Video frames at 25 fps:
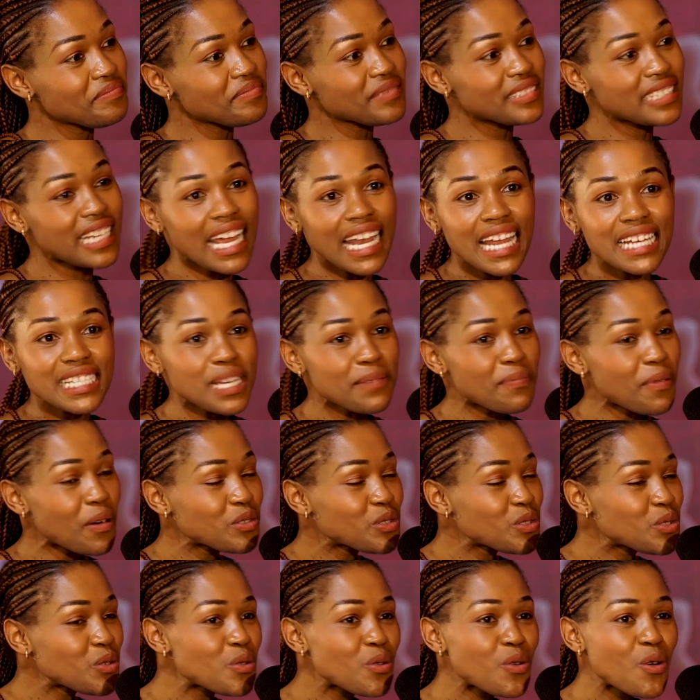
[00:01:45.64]
Tell us
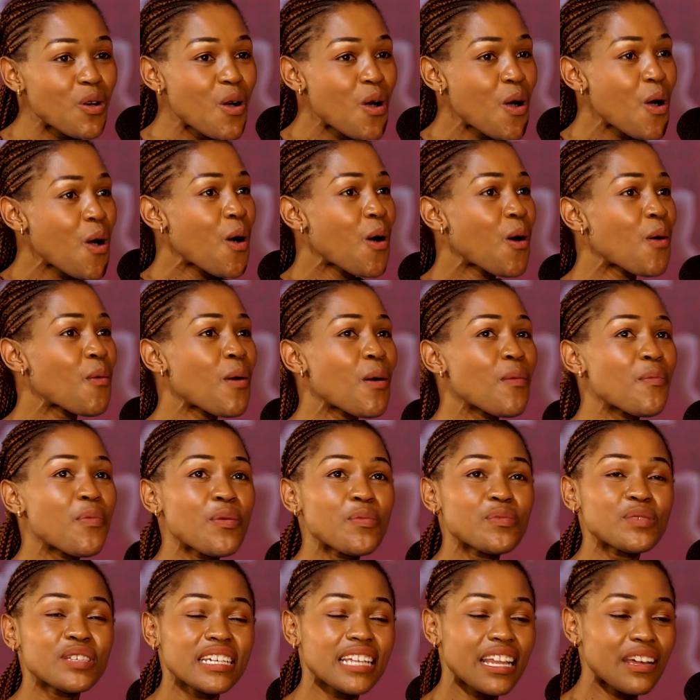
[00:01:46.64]
about you.
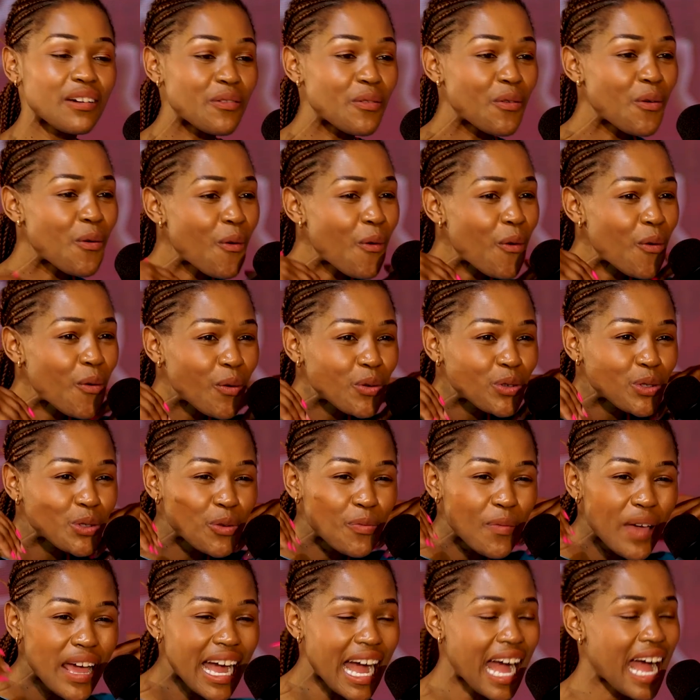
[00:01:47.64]
Phumzile,
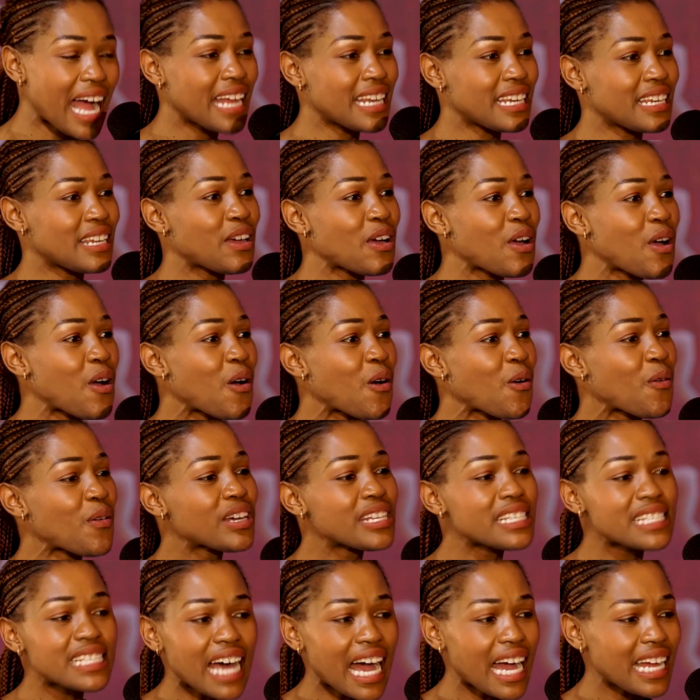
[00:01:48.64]
udume ngani,
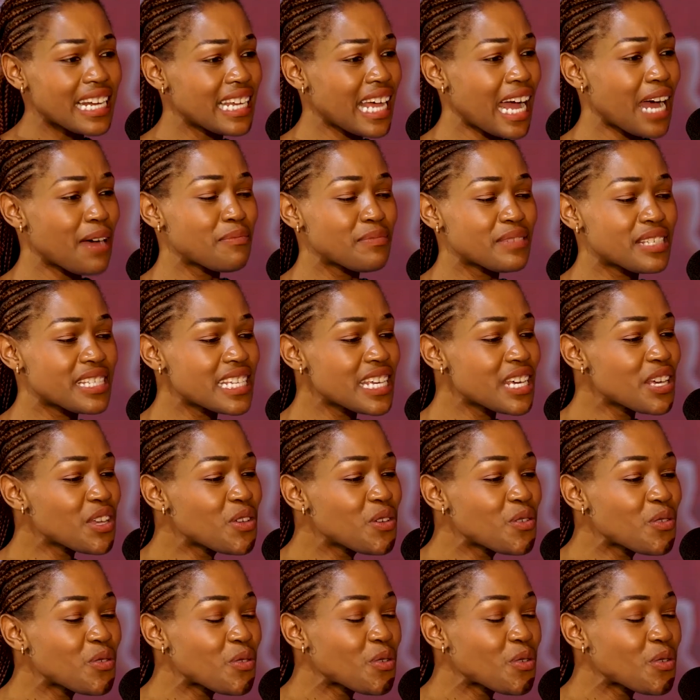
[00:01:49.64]
wenzani? I'm seeing